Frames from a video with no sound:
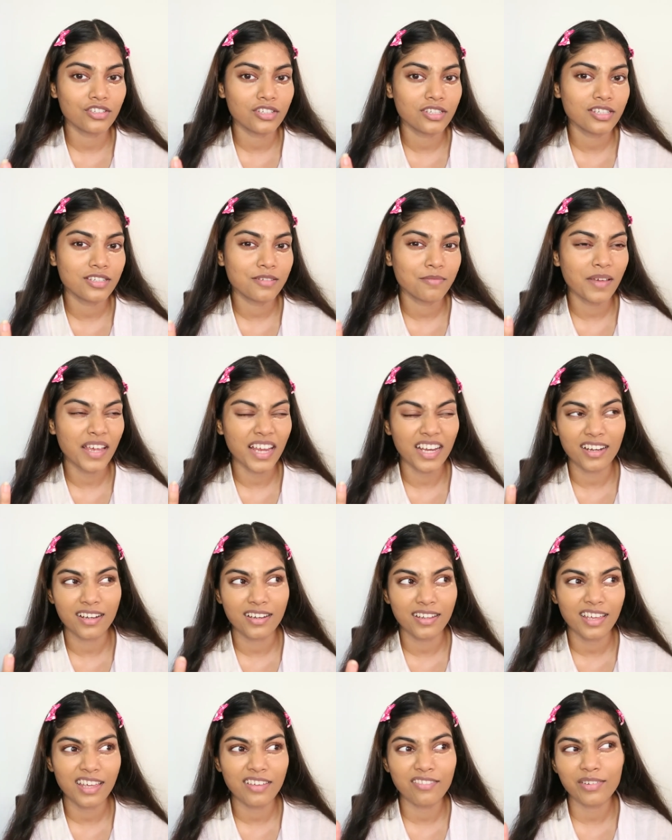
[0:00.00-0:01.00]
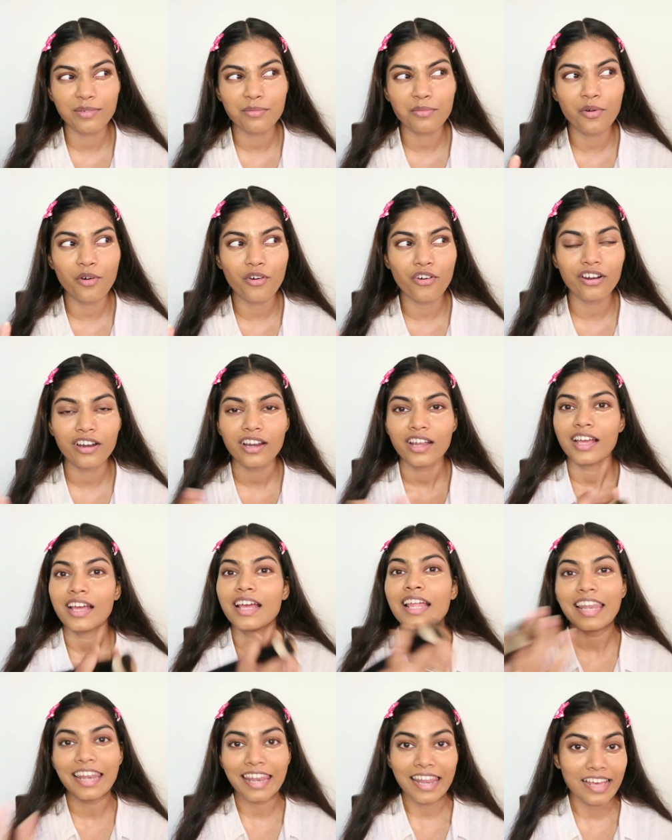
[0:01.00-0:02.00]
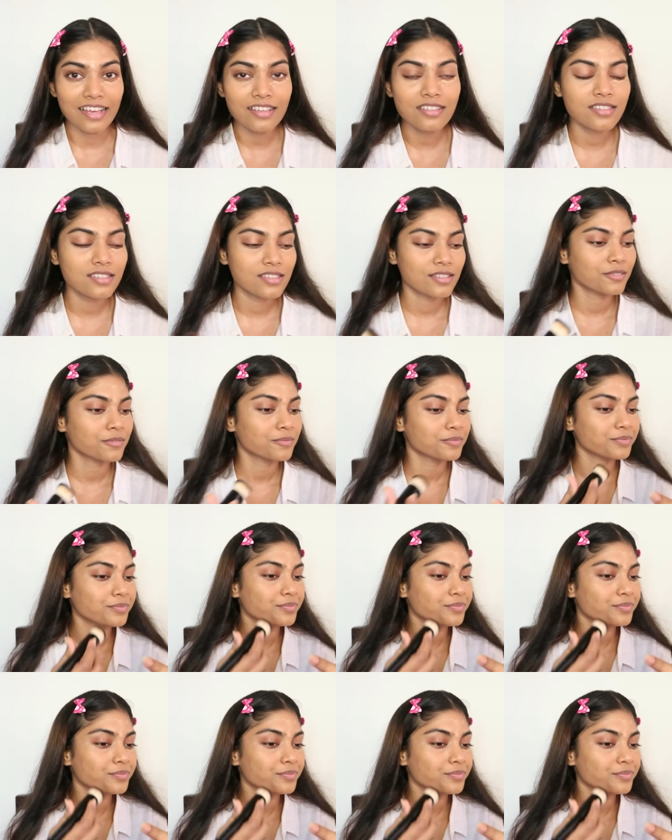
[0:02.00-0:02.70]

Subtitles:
just made it even more less.